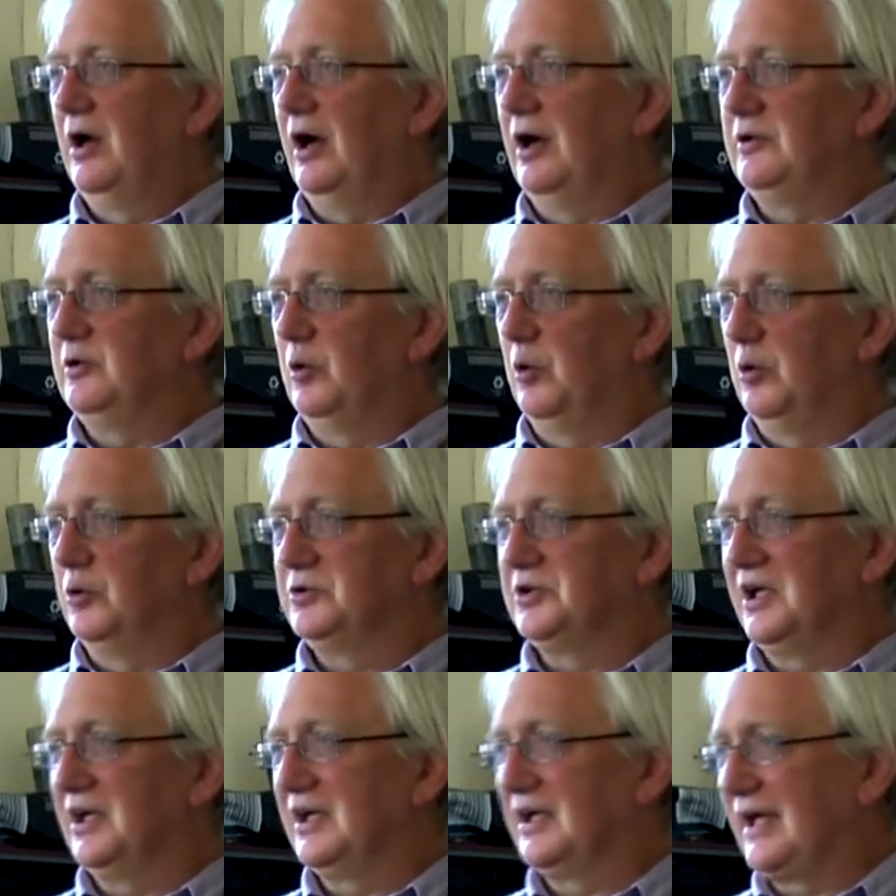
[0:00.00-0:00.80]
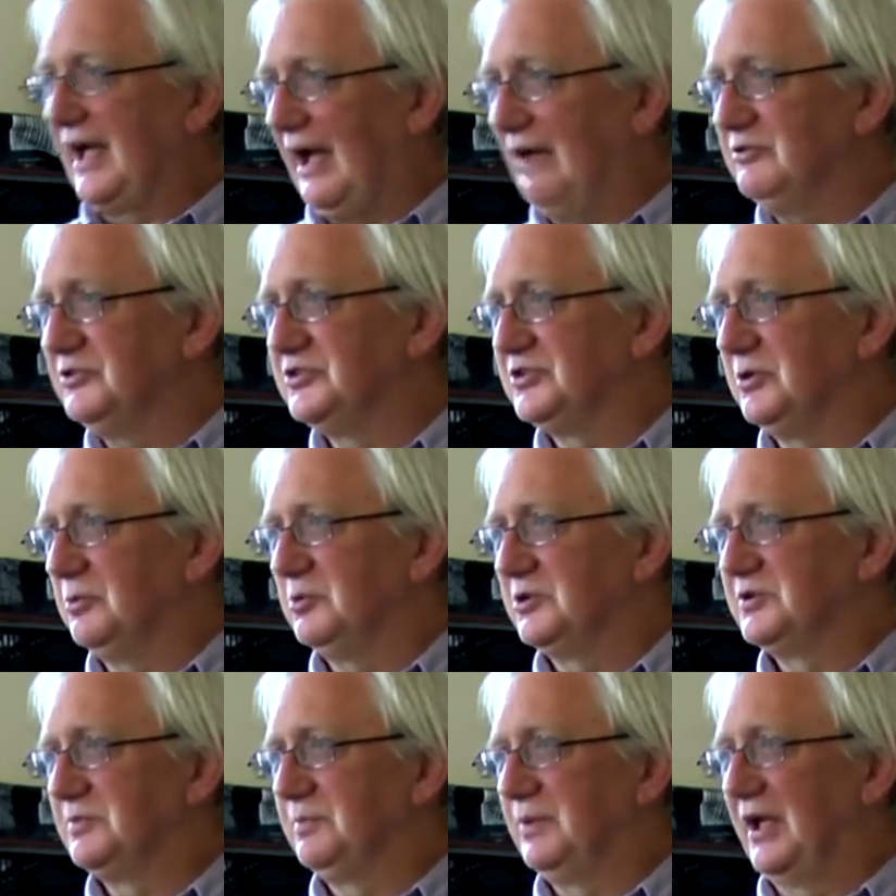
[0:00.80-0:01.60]
an audit and counsel
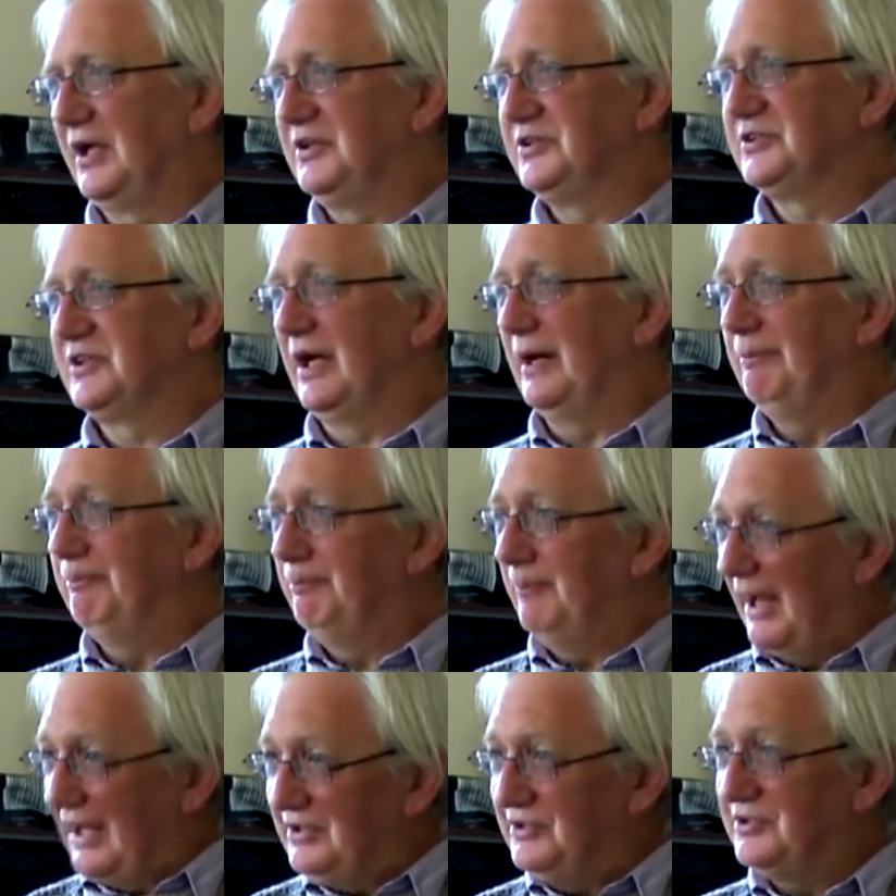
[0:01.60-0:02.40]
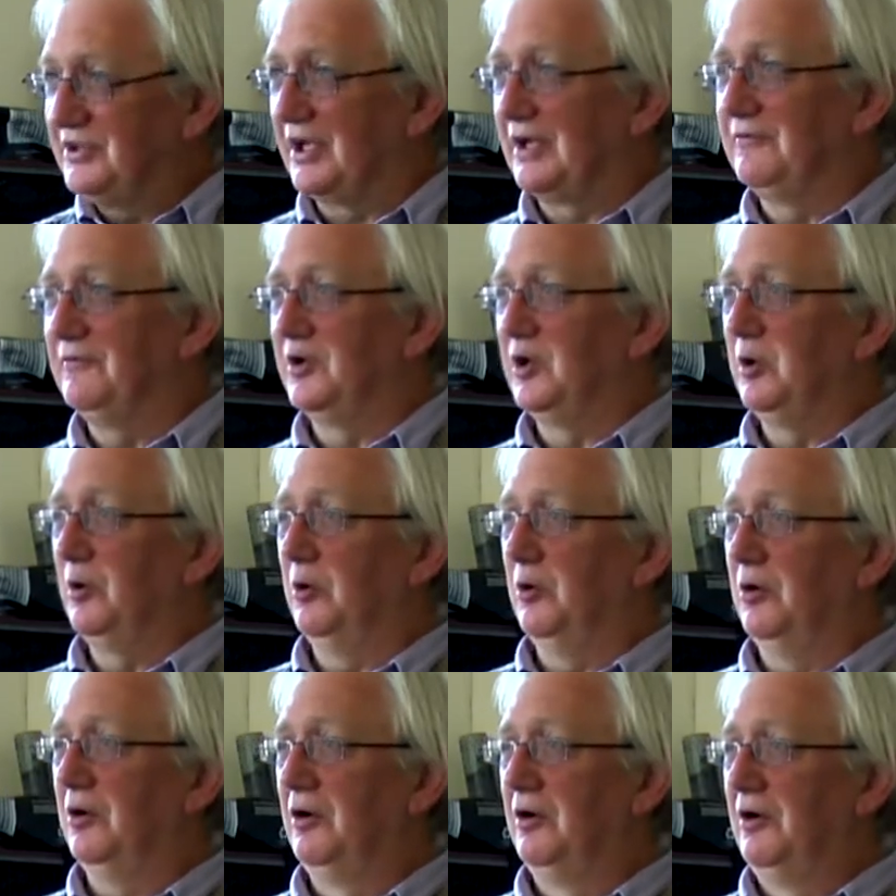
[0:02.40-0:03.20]
was placed amending the
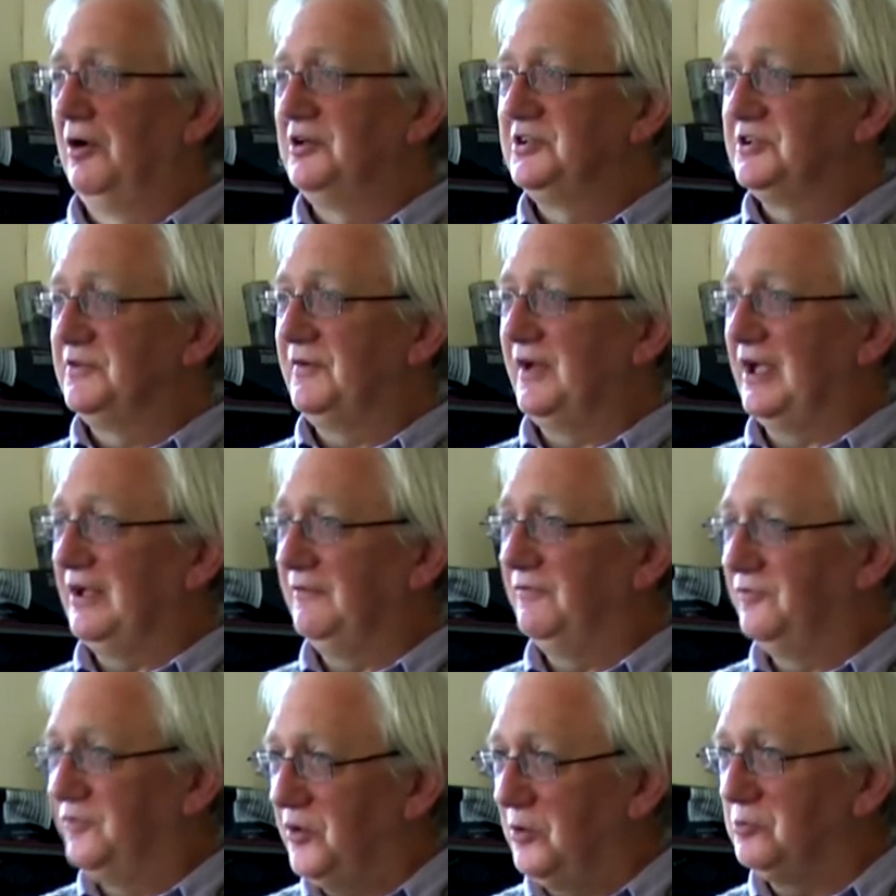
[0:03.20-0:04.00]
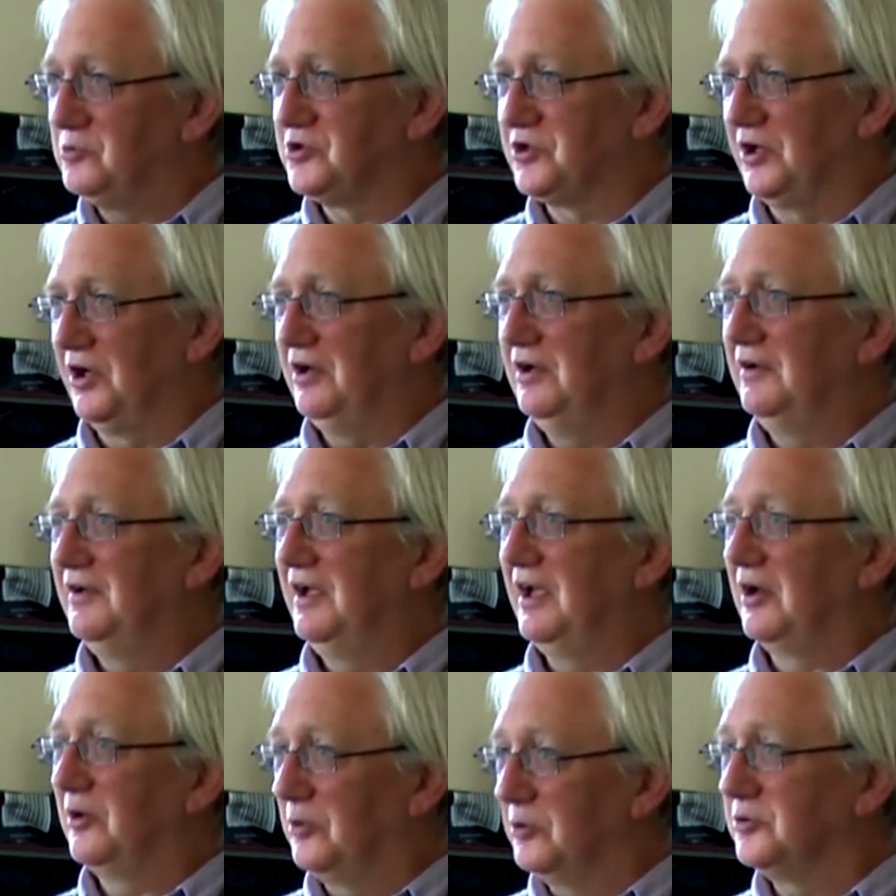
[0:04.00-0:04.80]
law so that in future
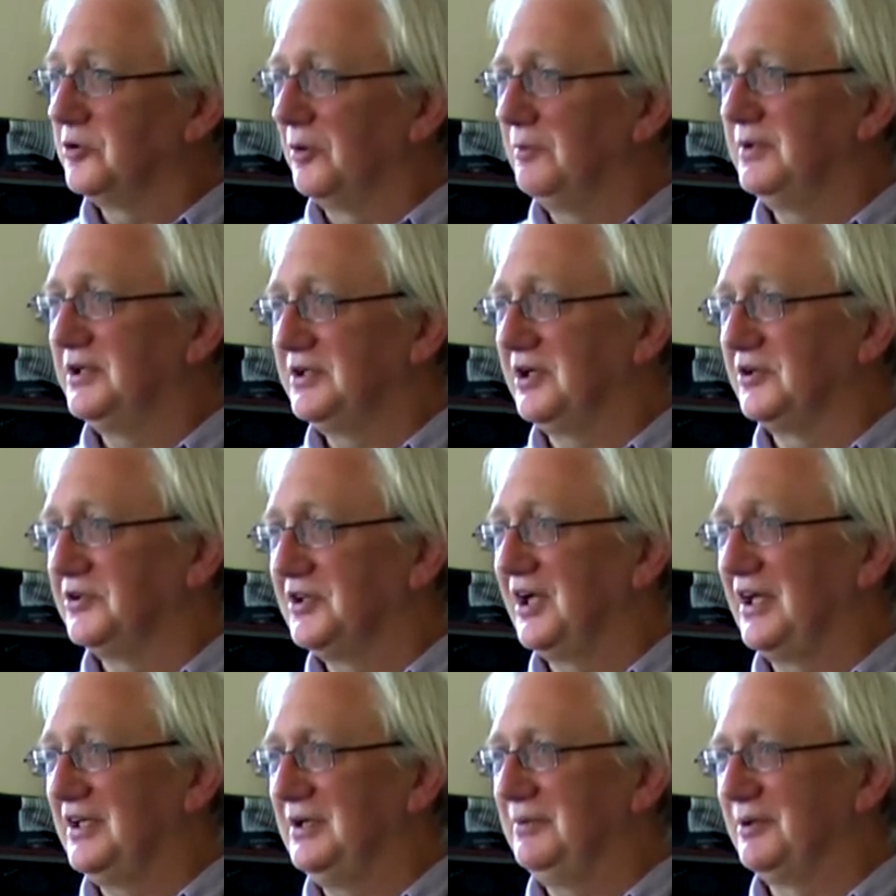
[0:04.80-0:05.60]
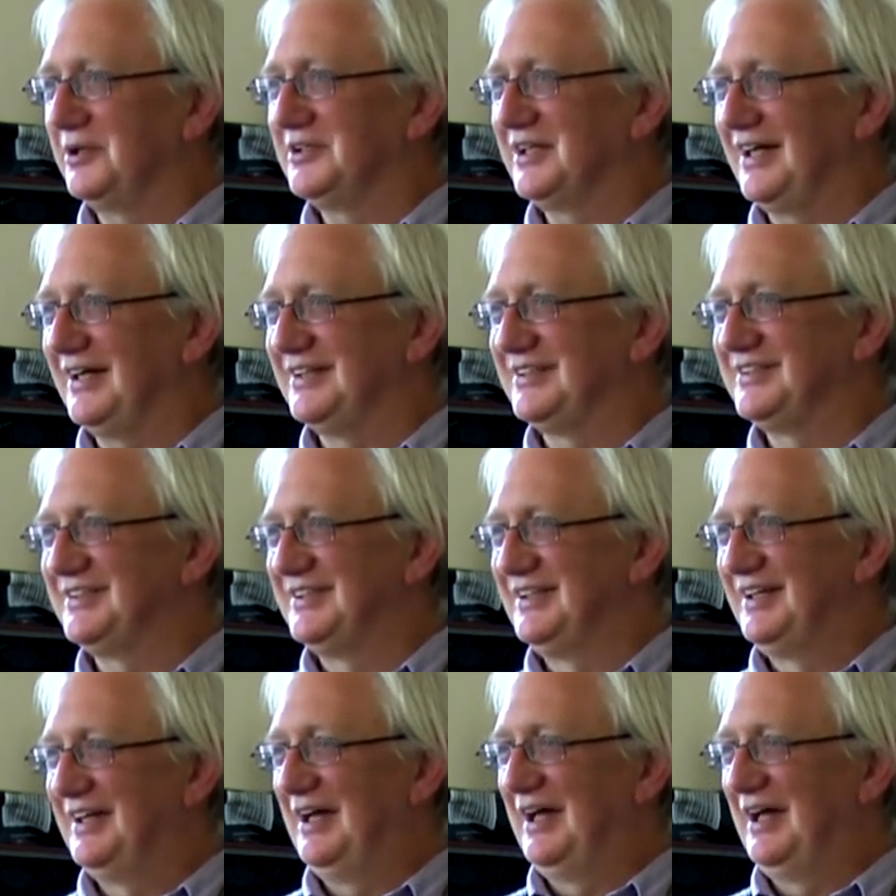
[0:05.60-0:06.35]
it could not be done to anybody else.